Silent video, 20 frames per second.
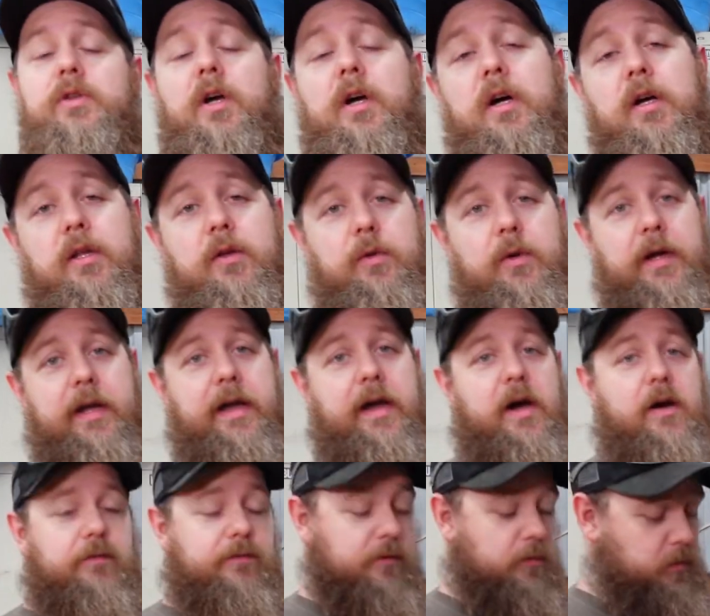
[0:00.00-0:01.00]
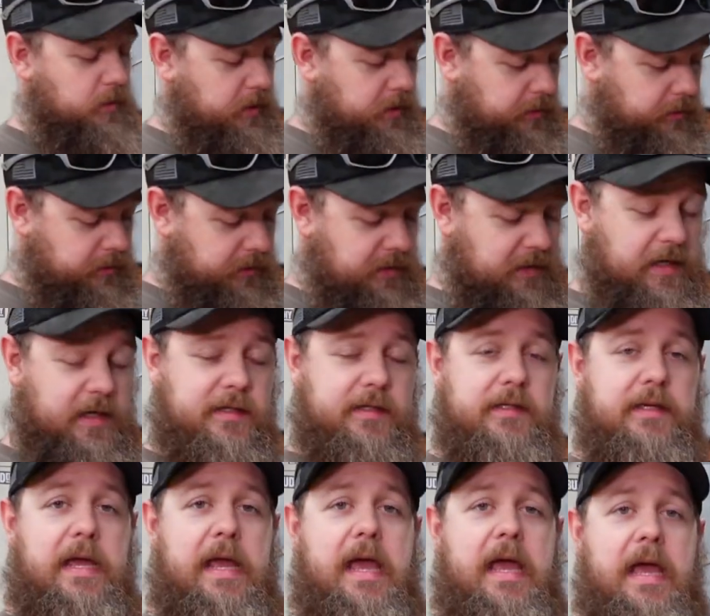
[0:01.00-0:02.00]
all the way out for one of those
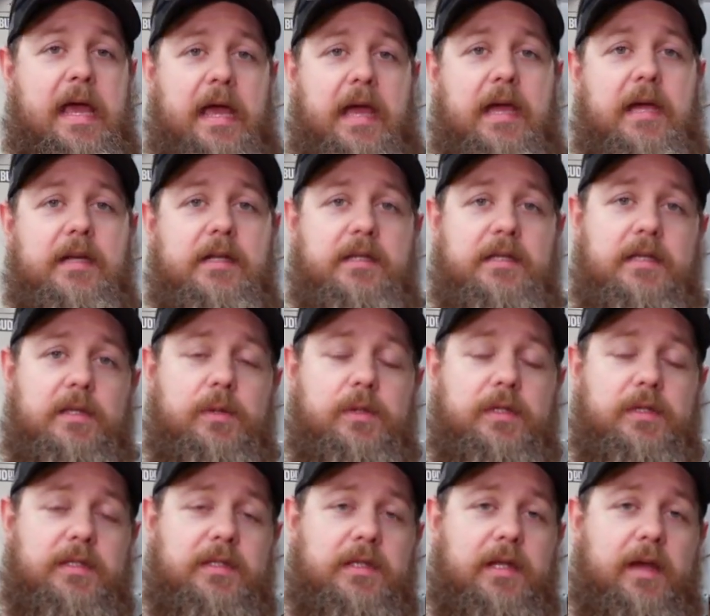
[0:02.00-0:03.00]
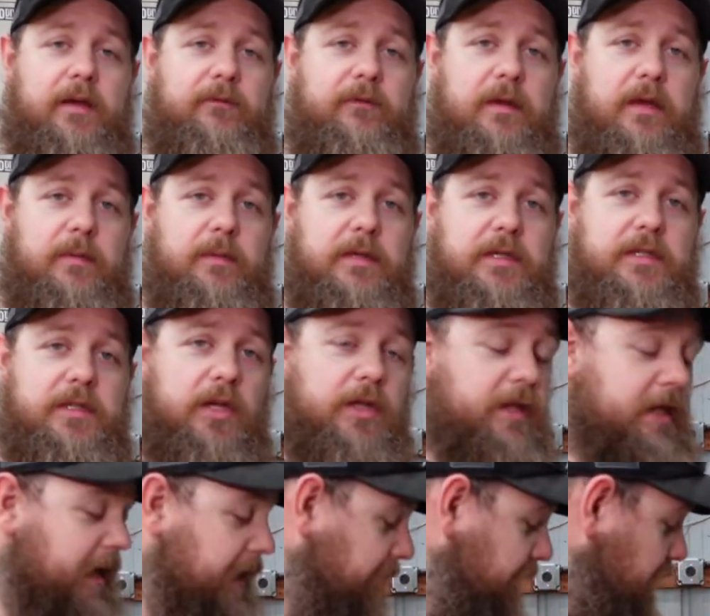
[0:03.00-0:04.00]
tests and see what the CFM is on
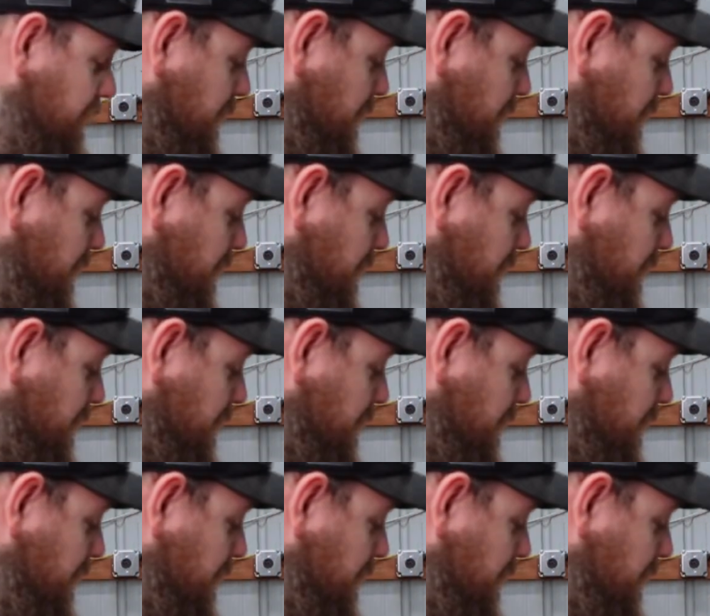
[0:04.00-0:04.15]
that.